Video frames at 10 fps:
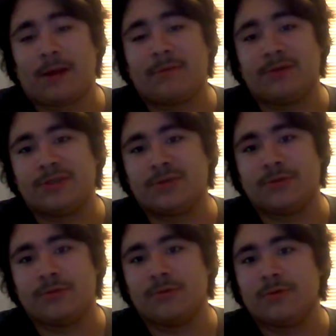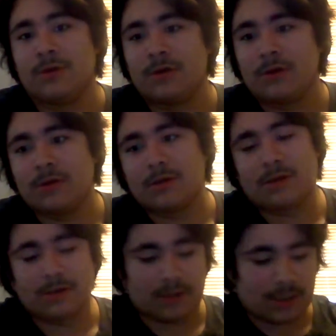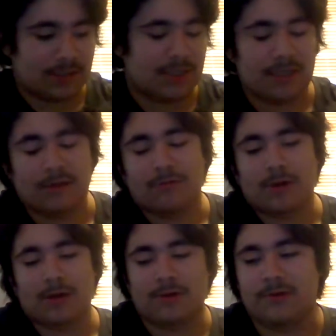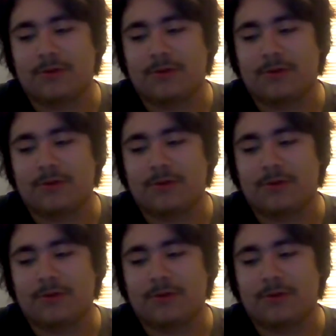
able to continue walking